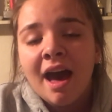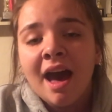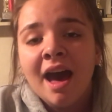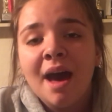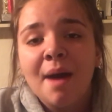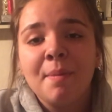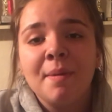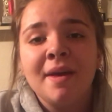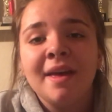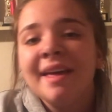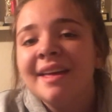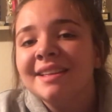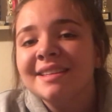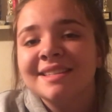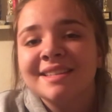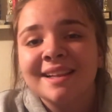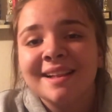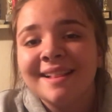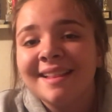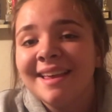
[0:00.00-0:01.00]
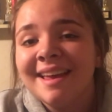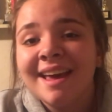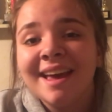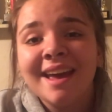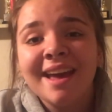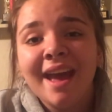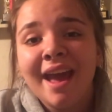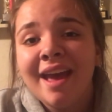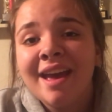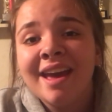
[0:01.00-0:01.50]
I've been to
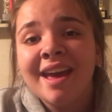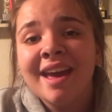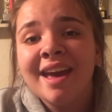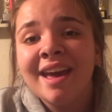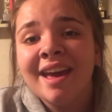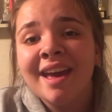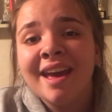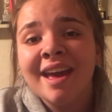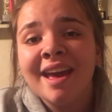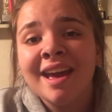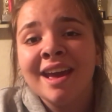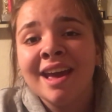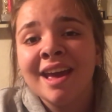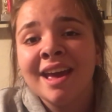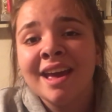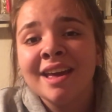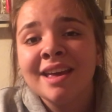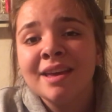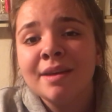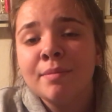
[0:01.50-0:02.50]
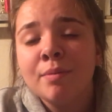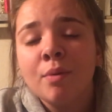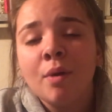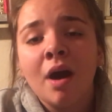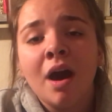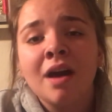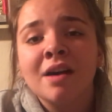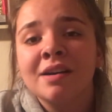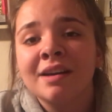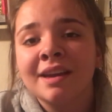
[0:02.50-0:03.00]
leave
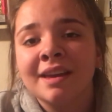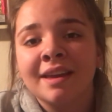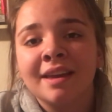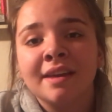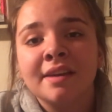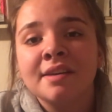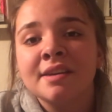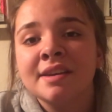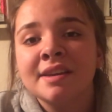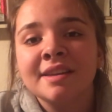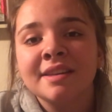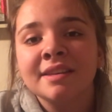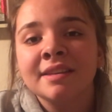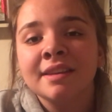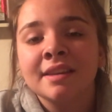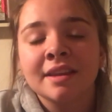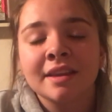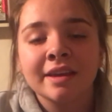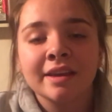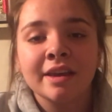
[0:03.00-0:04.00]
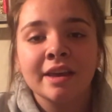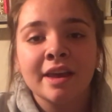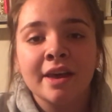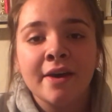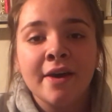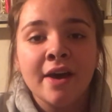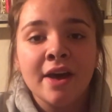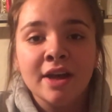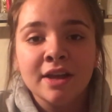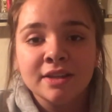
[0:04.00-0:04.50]
walking
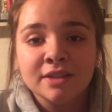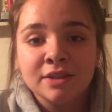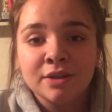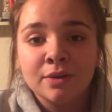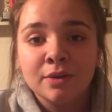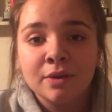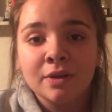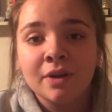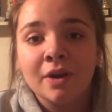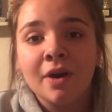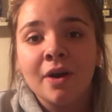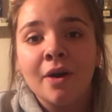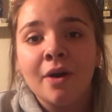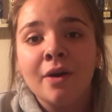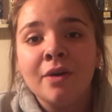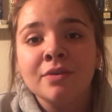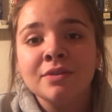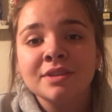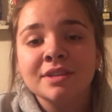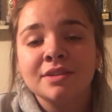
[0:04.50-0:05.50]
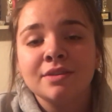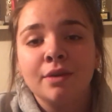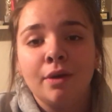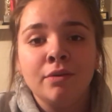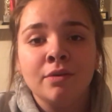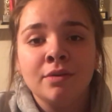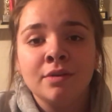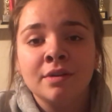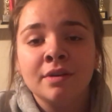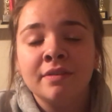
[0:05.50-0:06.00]
too close
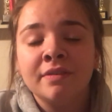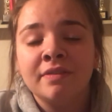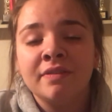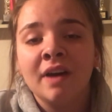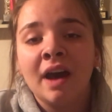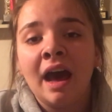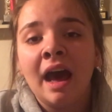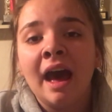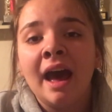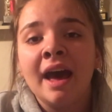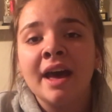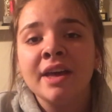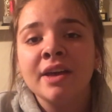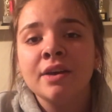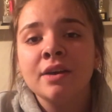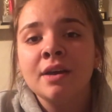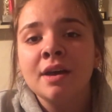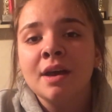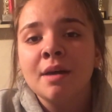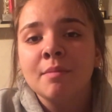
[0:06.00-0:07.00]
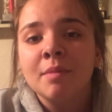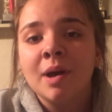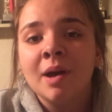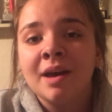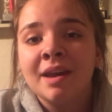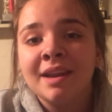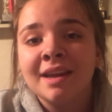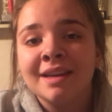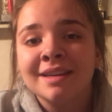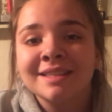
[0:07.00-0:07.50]
to the fire,
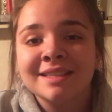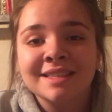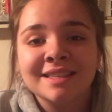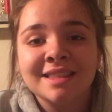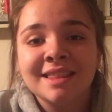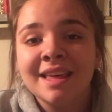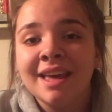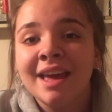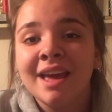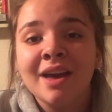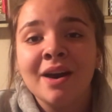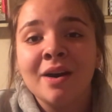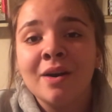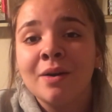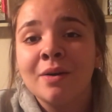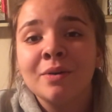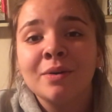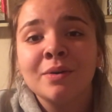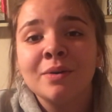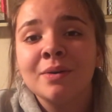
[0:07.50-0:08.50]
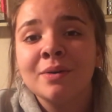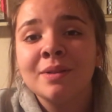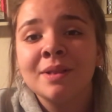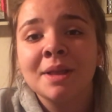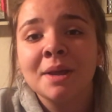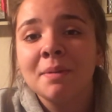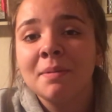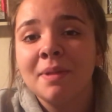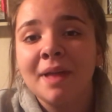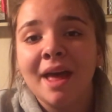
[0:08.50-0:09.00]
but it's the
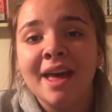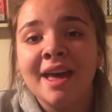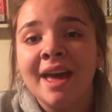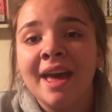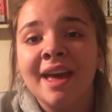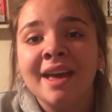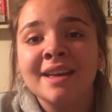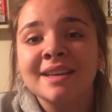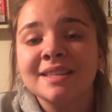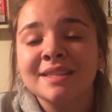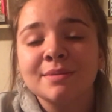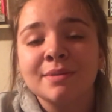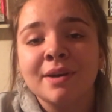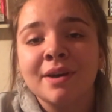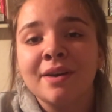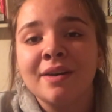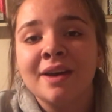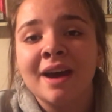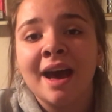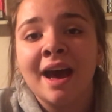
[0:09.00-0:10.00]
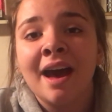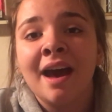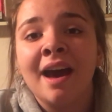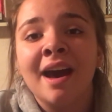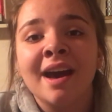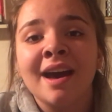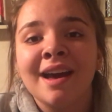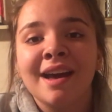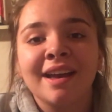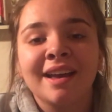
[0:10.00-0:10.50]
only place where
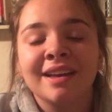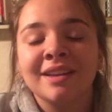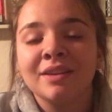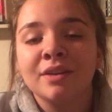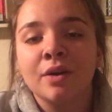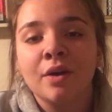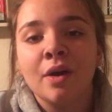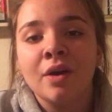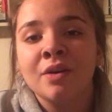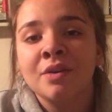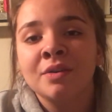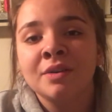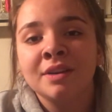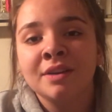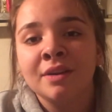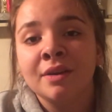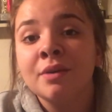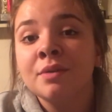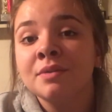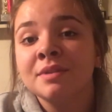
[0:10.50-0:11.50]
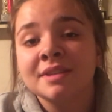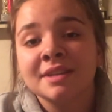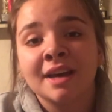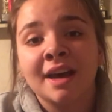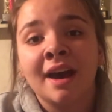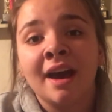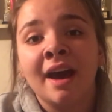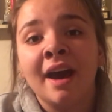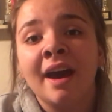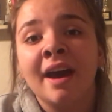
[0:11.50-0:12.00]
I can hold you
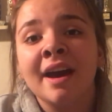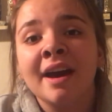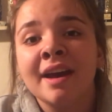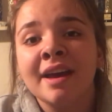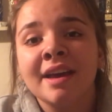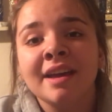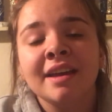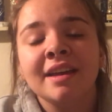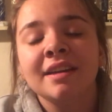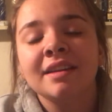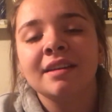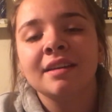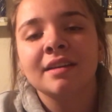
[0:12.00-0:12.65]
tight